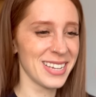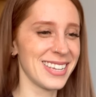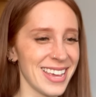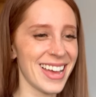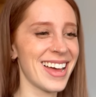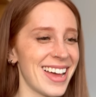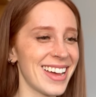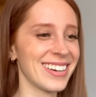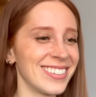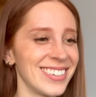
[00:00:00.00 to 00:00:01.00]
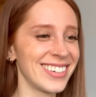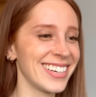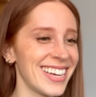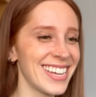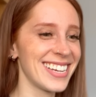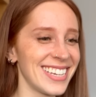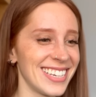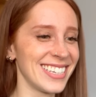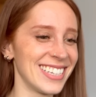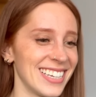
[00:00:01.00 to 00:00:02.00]
Yeah,
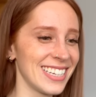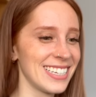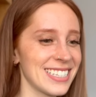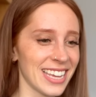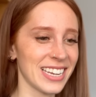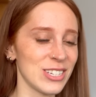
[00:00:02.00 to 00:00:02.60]
oi! He's getting